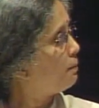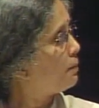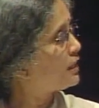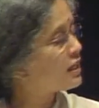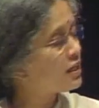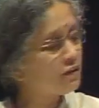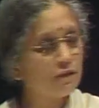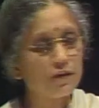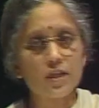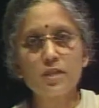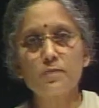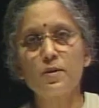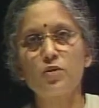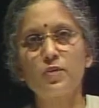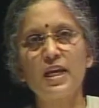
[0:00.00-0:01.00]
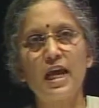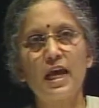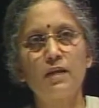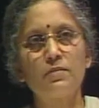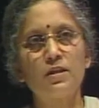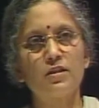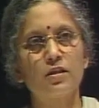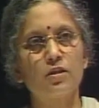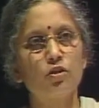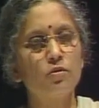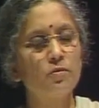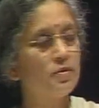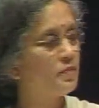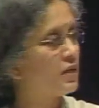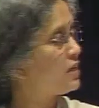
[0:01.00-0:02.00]
But the difference between animals and
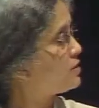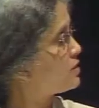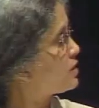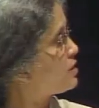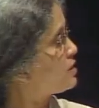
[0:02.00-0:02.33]
human beings